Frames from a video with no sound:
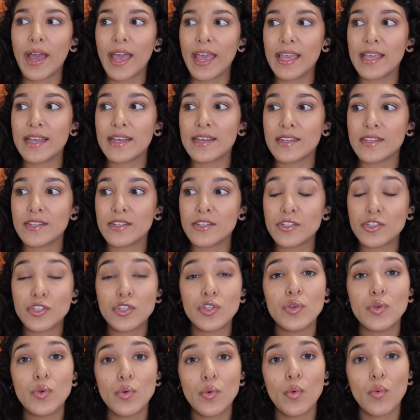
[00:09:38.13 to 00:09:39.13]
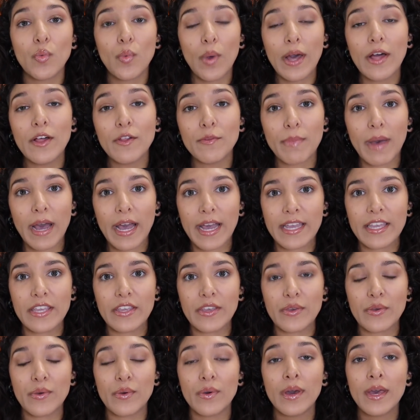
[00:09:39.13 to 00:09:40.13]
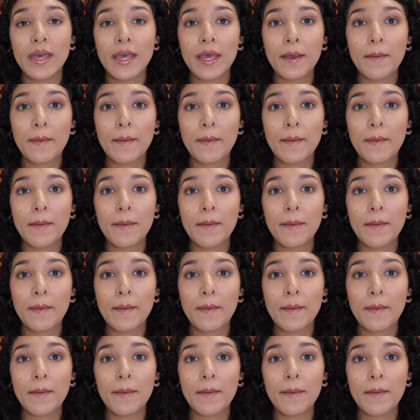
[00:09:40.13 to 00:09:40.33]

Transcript: and do well by you